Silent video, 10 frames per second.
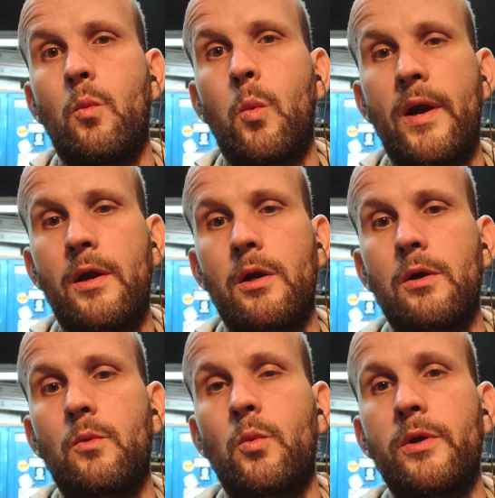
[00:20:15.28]
where
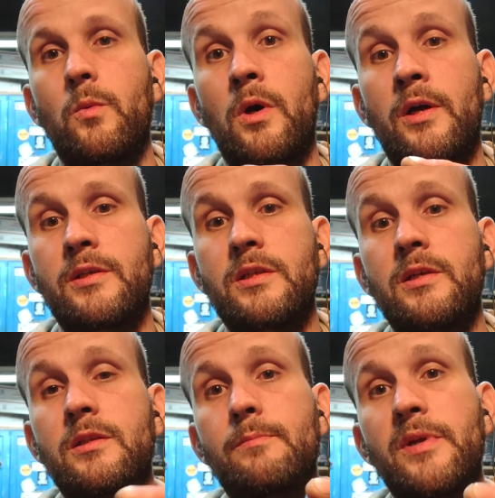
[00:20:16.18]
we want
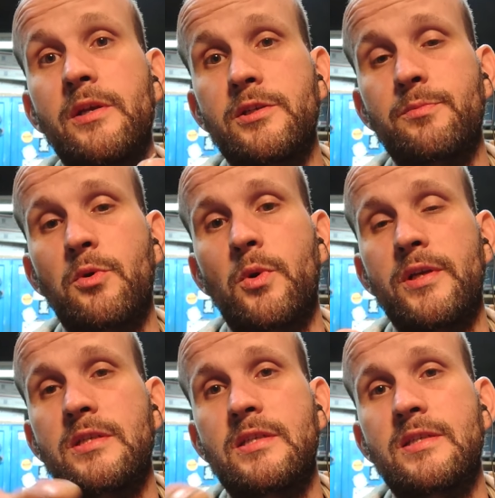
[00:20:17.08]
the pinch
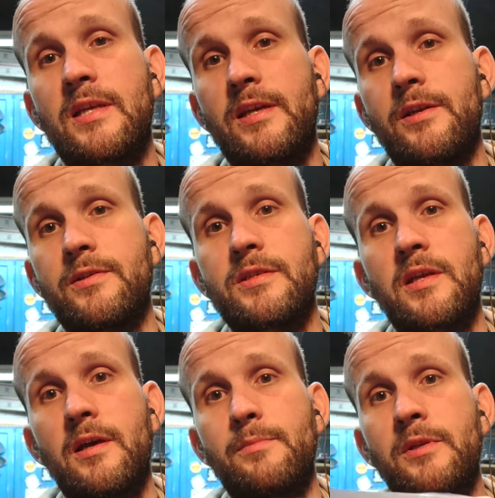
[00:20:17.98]
points to
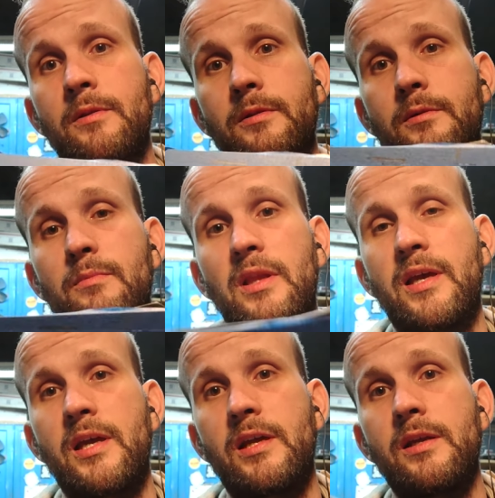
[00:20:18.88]
intercept the
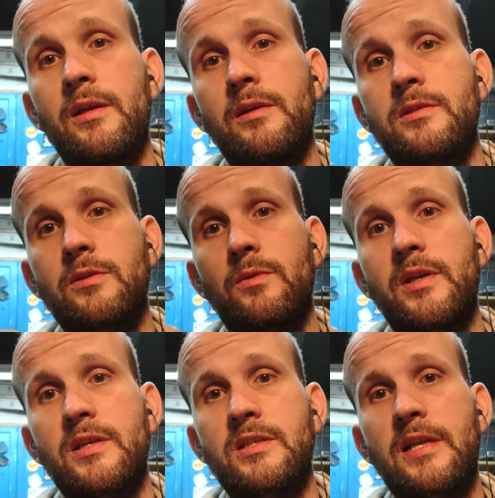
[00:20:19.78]
blade so that
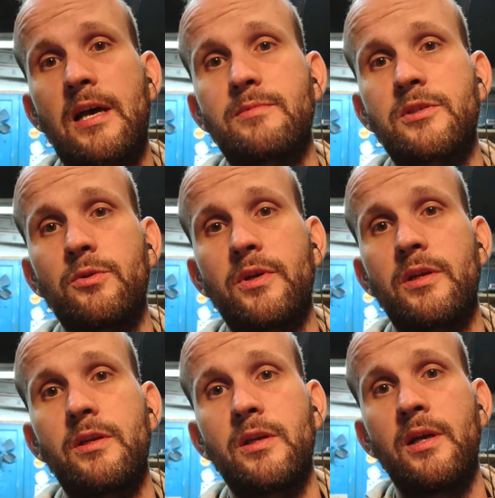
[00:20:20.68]
it stops
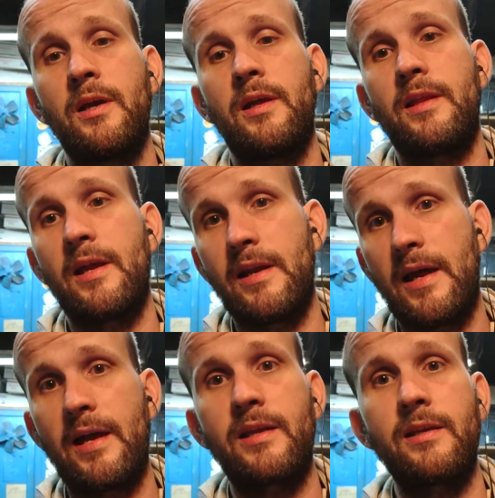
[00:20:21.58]
doing that
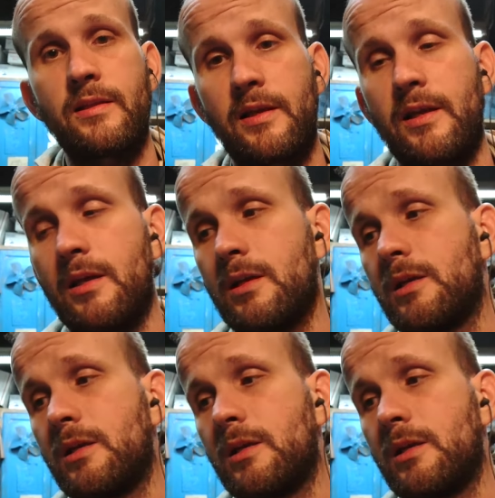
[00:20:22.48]
knocking thing.